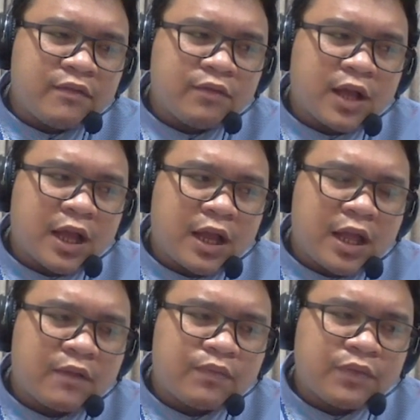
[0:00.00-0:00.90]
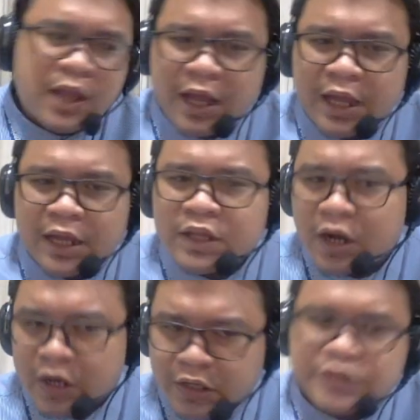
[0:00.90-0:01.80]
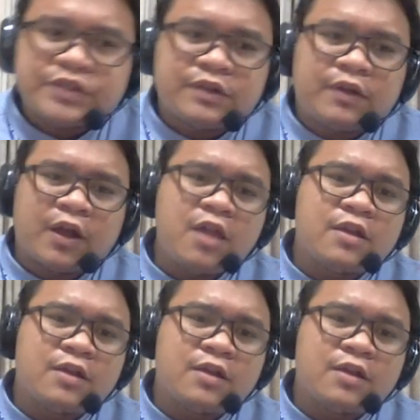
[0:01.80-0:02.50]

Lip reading: volcanic island arcs. Okay?